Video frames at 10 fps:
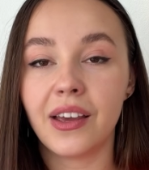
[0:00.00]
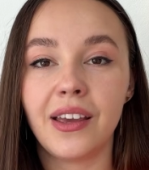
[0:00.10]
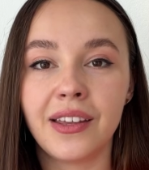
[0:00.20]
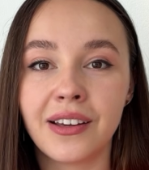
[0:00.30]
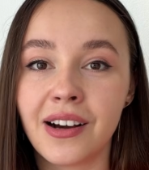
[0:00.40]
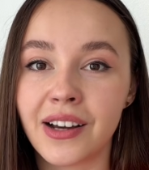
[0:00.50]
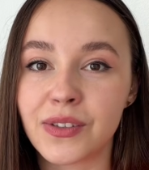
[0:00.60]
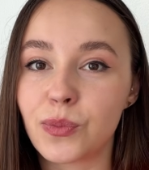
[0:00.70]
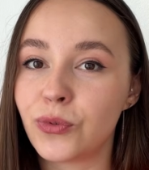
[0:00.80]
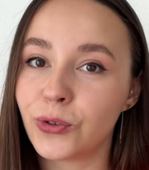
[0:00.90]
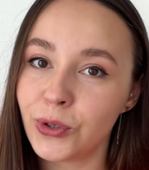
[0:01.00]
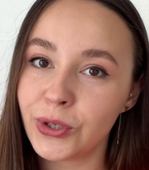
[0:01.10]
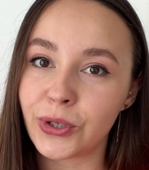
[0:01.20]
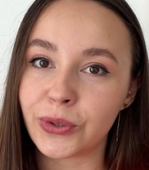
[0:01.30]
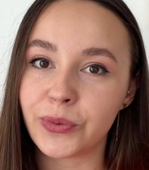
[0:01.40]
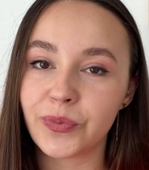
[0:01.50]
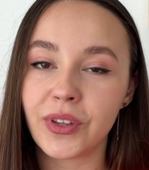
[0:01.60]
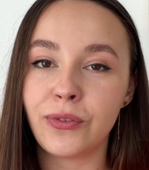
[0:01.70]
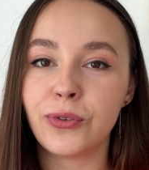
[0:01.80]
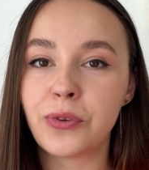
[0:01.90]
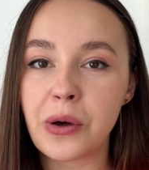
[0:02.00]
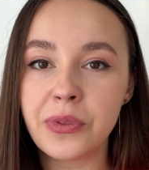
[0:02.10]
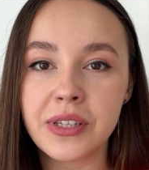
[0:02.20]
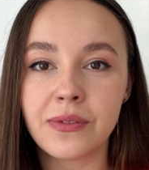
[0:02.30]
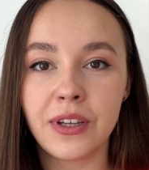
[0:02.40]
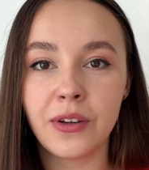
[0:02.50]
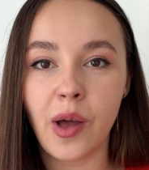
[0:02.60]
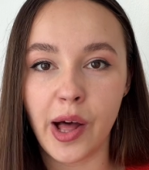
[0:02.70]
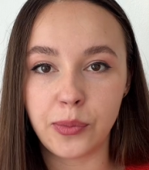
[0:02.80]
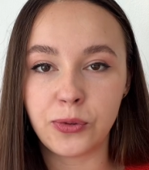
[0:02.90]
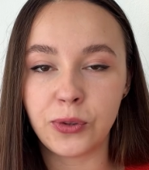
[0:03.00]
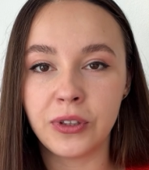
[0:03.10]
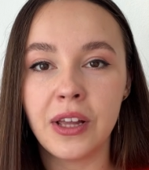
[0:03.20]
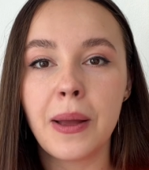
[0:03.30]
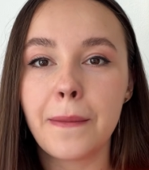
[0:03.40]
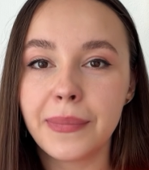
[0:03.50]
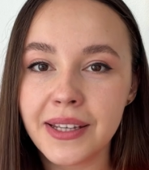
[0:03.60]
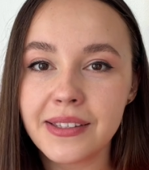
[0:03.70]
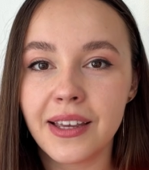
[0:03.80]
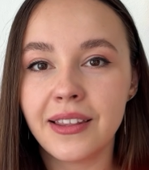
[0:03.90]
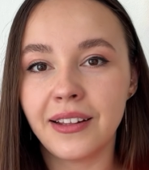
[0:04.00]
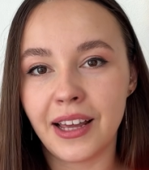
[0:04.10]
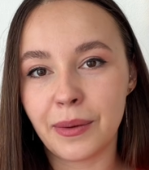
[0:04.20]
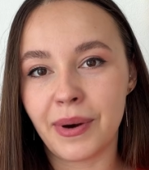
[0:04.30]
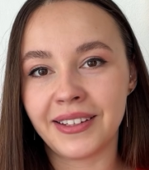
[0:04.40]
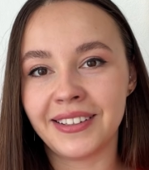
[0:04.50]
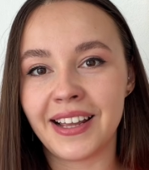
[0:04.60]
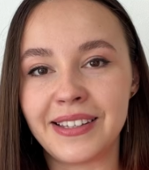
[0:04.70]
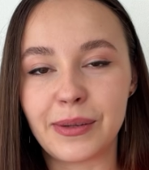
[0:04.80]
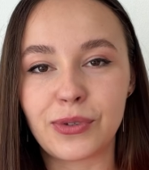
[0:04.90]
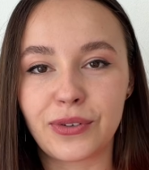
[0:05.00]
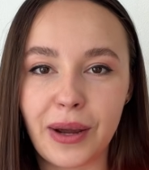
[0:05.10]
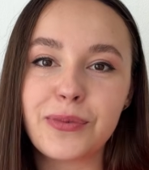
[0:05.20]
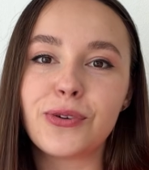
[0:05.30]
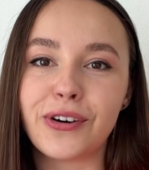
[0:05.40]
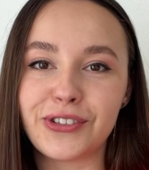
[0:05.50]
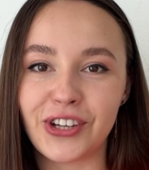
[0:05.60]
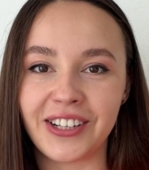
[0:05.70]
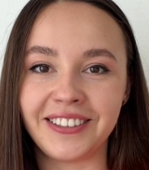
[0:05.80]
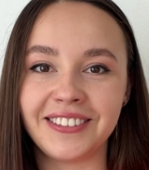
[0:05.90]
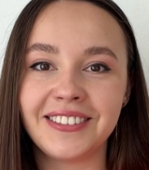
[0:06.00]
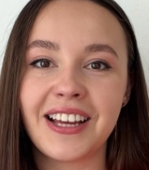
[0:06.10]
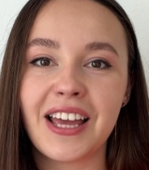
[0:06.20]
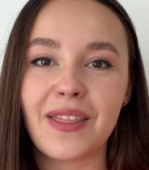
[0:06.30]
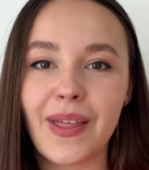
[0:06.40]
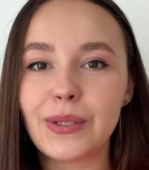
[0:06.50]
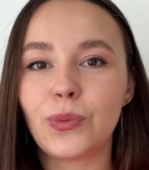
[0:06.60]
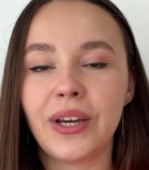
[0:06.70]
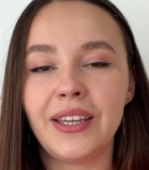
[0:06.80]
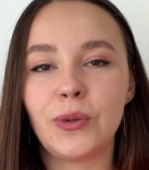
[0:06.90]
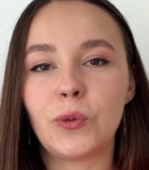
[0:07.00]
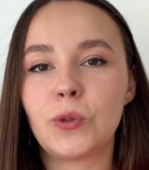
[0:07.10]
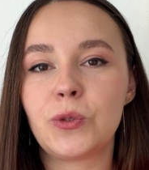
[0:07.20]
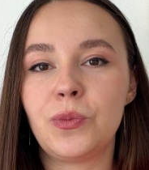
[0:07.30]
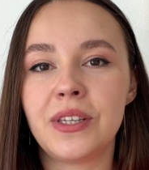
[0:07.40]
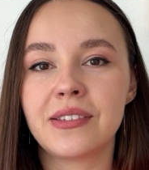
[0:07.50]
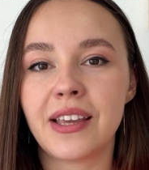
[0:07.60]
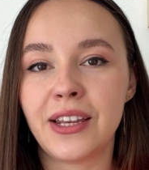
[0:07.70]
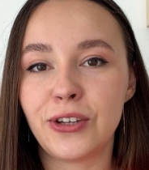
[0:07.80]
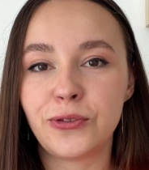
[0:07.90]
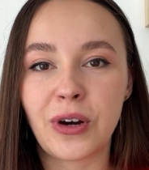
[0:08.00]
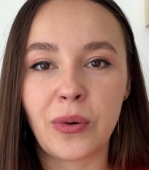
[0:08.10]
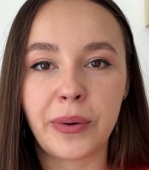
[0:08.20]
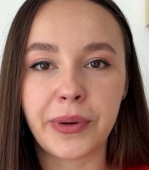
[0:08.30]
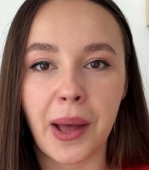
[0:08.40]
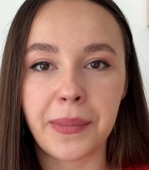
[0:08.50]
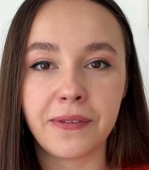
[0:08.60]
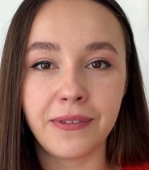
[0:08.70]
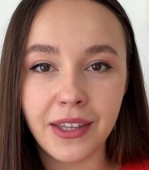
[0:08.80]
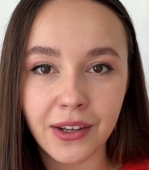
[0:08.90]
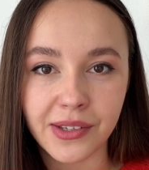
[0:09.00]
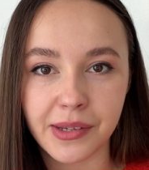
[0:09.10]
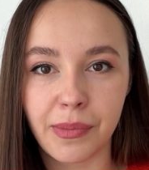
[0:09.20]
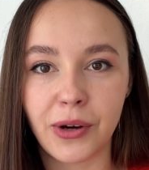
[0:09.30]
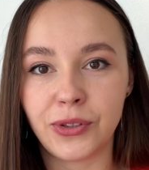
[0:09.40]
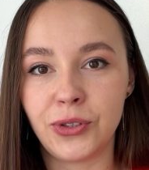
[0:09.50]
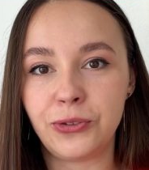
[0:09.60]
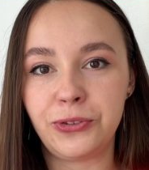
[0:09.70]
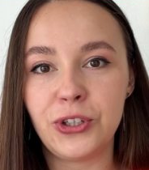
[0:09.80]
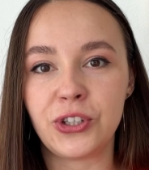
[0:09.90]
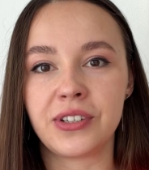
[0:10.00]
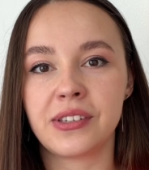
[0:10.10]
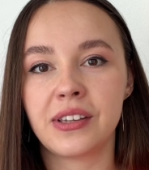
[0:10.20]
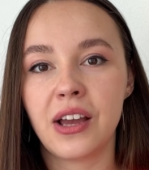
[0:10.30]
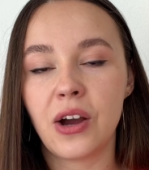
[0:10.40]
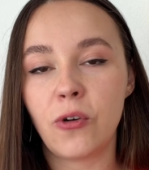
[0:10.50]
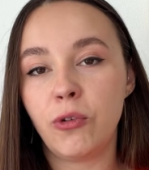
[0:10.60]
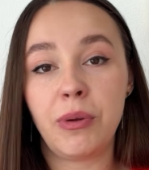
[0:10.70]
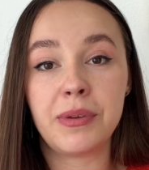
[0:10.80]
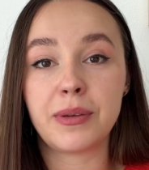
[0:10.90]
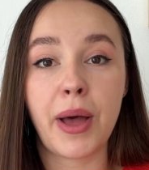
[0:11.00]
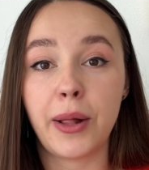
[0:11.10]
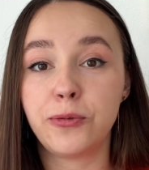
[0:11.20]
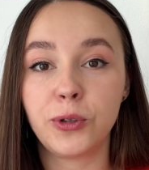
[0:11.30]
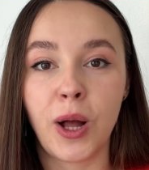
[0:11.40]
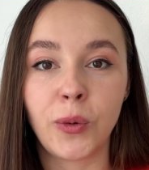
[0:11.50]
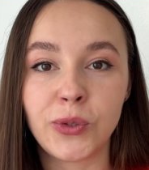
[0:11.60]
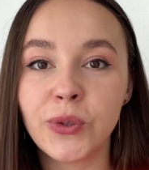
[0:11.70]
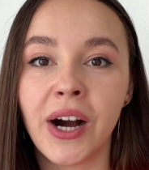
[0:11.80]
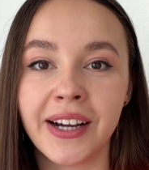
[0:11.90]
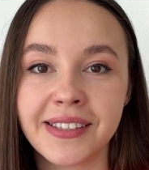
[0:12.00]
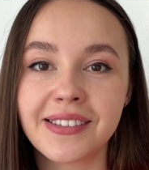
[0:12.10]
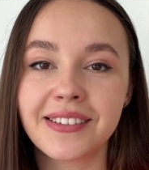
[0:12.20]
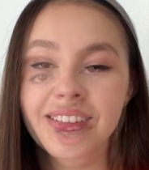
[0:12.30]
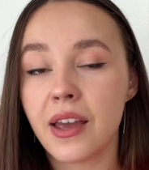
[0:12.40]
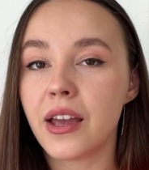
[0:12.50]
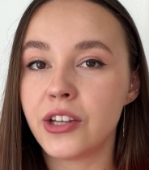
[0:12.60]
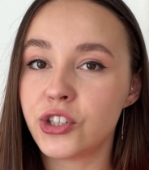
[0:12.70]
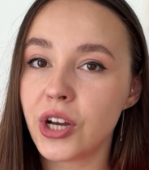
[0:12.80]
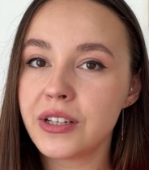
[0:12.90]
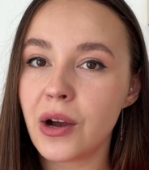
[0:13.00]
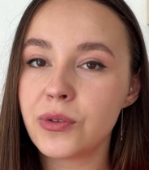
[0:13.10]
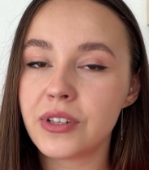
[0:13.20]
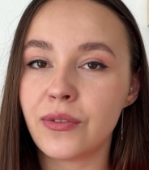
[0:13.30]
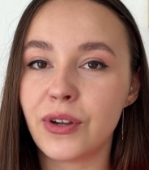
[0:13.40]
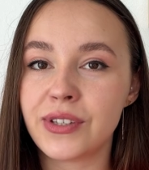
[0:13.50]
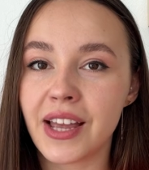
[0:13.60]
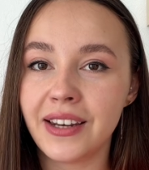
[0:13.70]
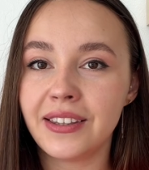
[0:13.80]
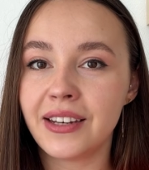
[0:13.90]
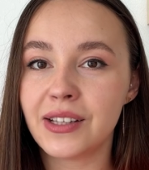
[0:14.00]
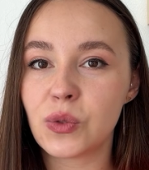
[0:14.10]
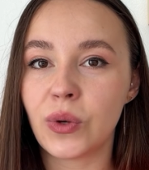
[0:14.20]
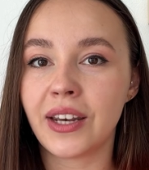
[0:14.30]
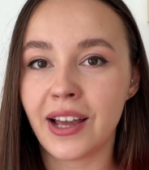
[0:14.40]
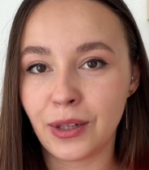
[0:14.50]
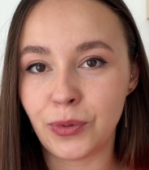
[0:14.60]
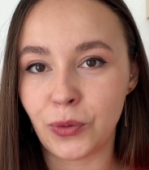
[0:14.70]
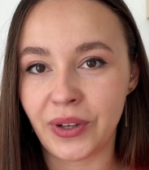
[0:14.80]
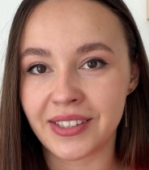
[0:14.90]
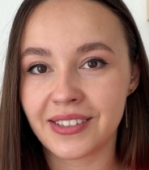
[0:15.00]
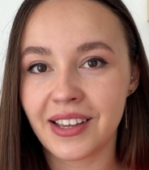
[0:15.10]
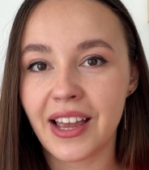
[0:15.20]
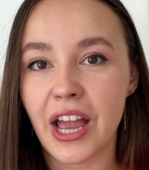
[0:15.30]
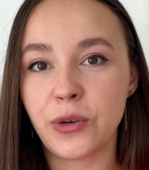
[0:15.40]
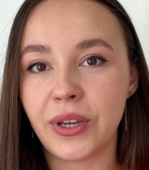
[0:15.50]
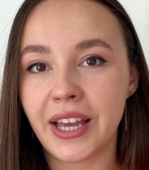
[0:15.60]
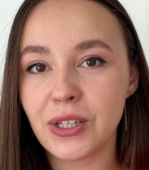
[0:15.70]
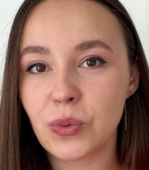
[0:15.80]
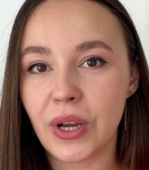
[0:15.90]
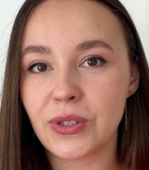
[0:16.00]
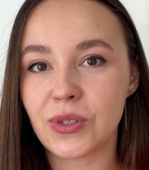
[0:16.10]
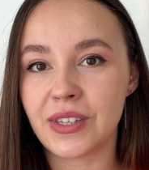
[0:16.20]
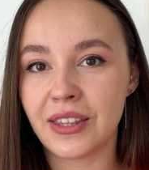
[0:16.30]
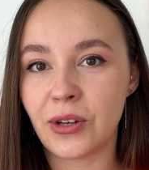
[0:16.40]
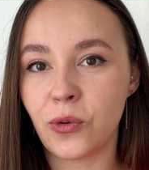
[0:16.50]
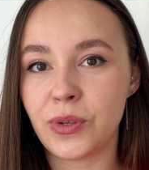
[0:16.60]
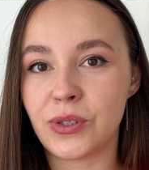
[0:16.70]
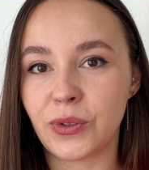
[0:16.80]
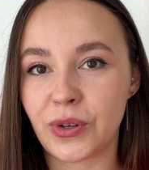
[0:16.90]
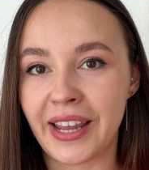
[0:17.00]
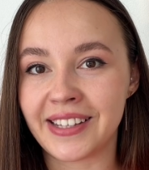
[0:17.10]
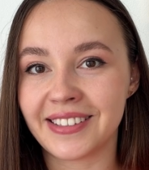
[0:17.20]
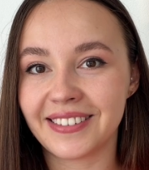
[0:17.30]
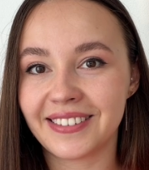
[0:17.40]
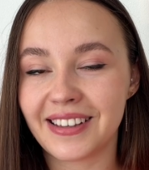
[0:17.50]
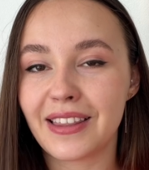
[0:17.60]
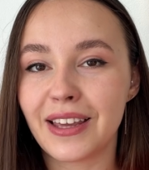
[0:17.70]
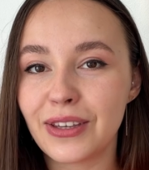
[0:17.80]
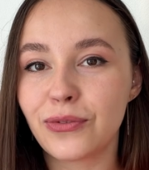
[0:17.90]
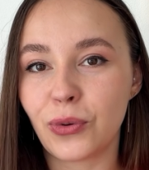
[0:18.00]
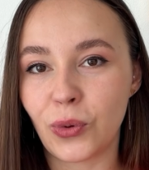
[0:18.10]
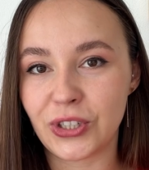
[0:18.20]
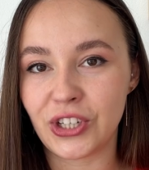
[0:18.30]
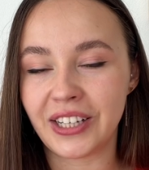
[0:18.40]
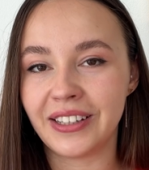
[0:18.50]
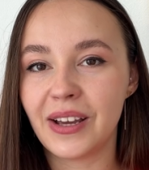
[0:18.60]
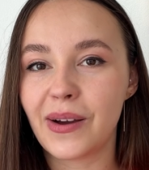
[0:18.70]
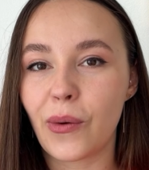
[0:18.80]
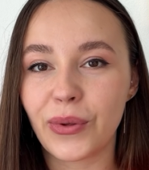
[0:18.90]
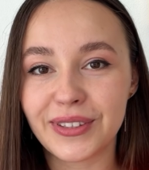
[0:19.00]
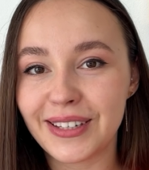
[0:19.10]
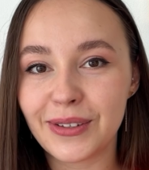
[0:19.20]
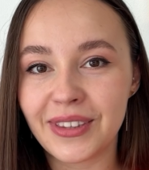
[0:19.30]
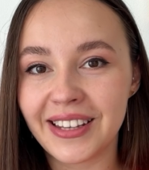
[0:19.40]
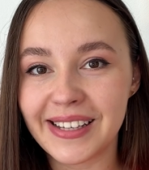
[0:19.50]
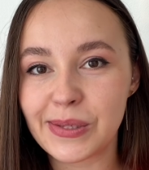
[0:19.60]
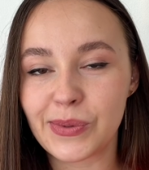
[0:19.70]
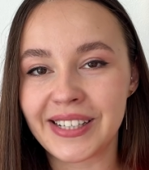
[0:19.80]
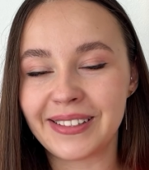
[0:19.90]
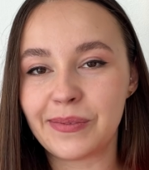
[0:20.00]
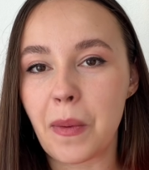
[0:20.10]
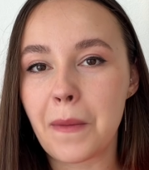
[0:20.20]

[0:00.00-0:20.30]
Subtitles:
And guys, before you go, if you found this video helpful, please hit the like button subscribe to our channel. That way you won't miss any of our upcoming videos about new features, or maybe some helpful how-to guides. And shout out if there is anything else we can help you with, and we can't wait to see the Knowbys you create. Thank you for watching. We'll see you in the next one.